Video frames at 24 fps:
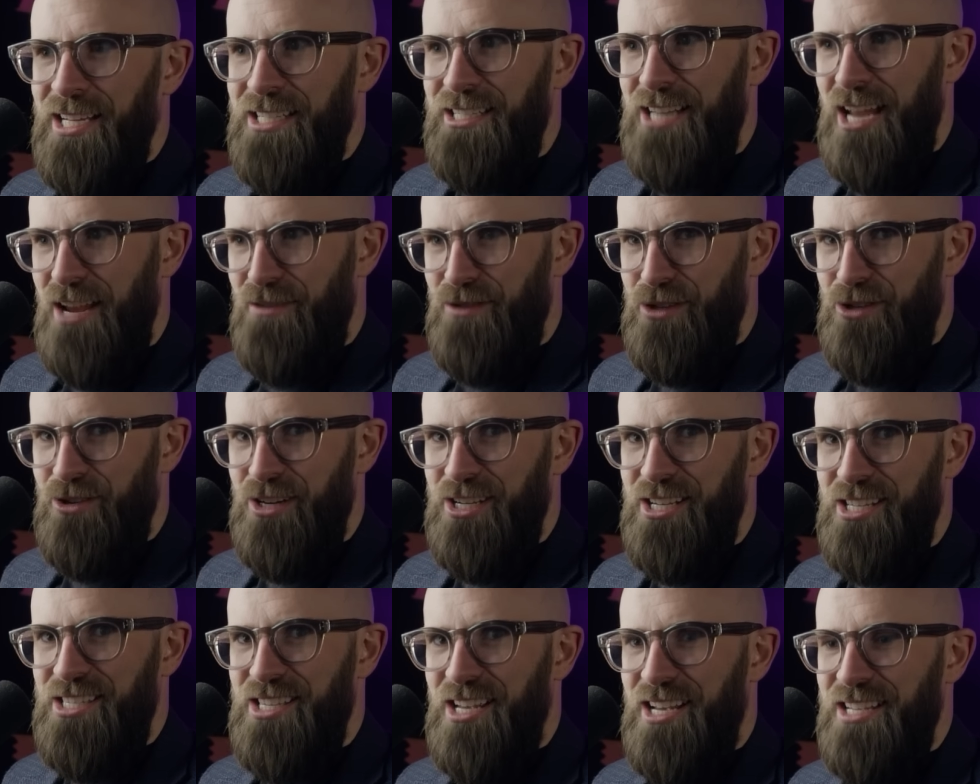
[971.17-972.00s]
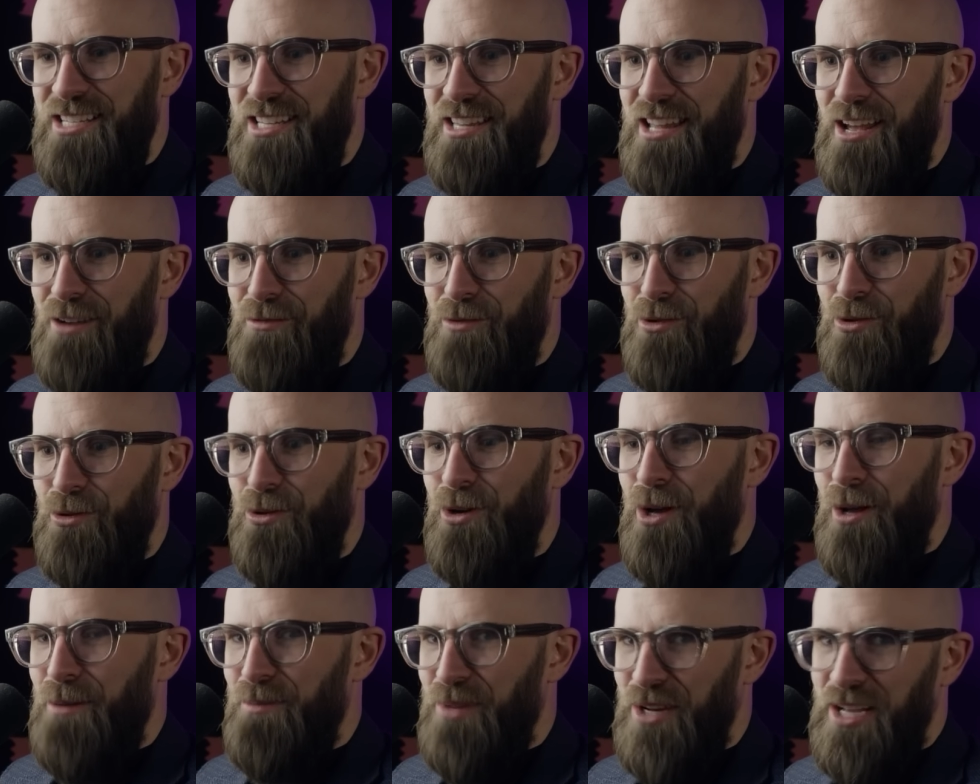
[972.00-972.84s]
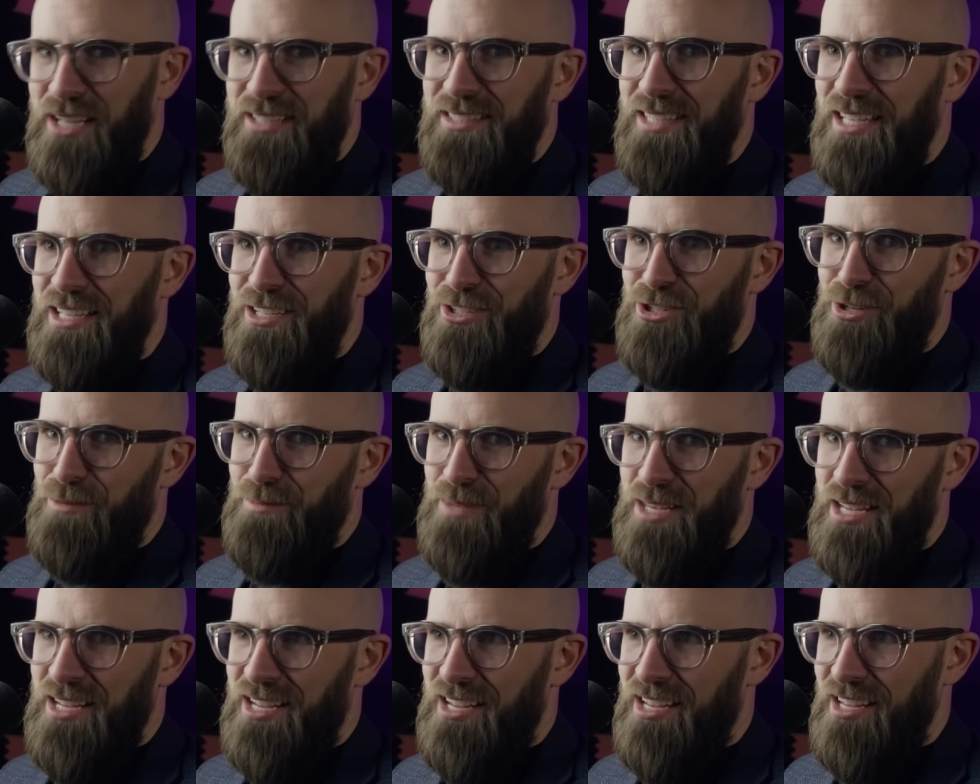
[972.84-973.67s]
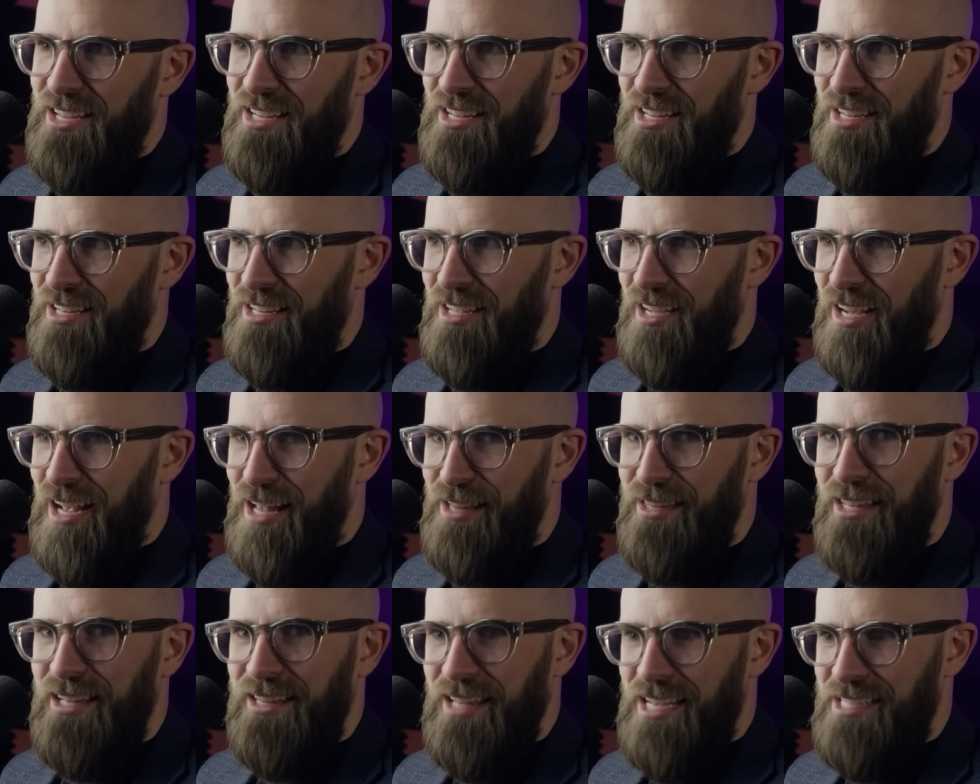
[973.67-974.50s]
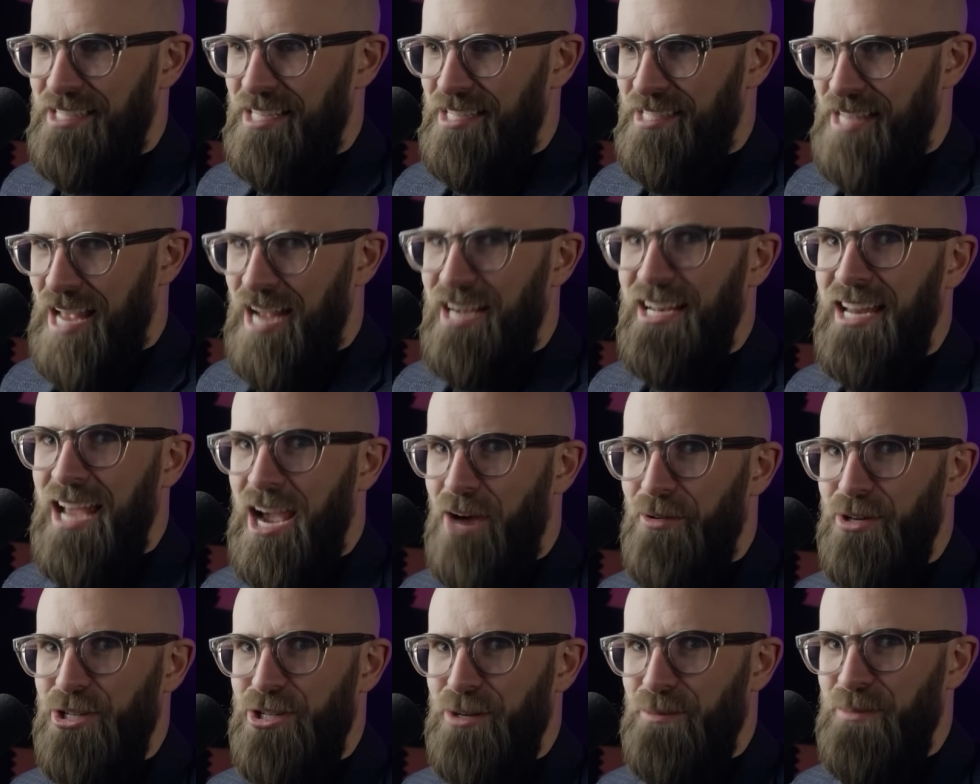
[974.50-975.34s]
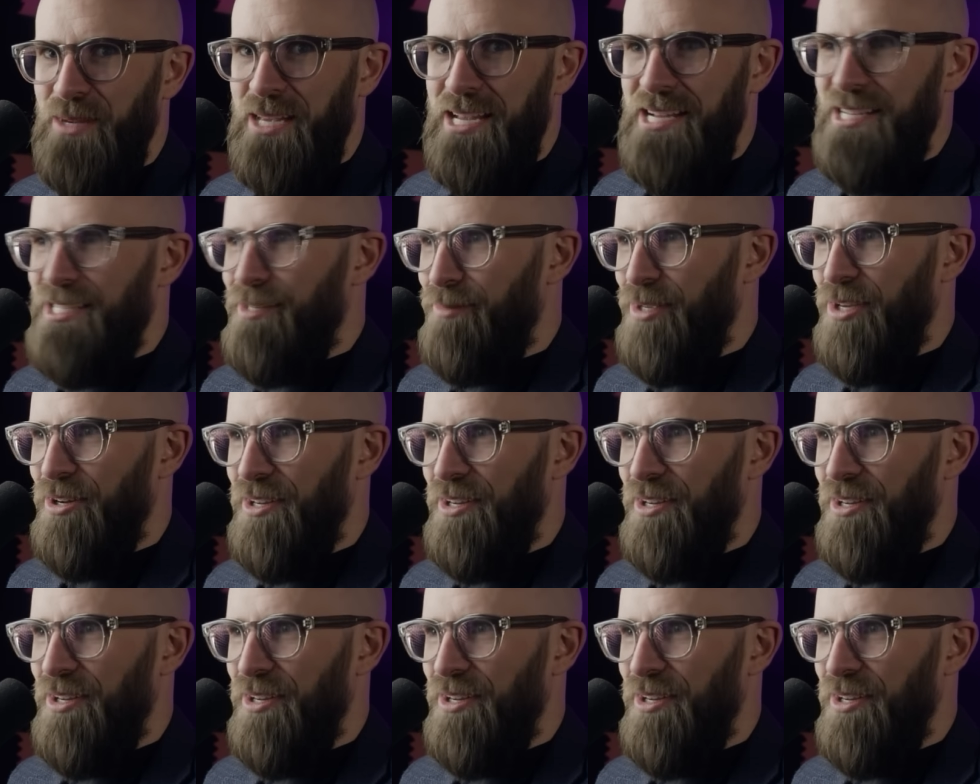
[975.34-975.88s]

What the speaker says: Dave's criticizing that rule, but I think it should be, I think that's exactly how it should be, to be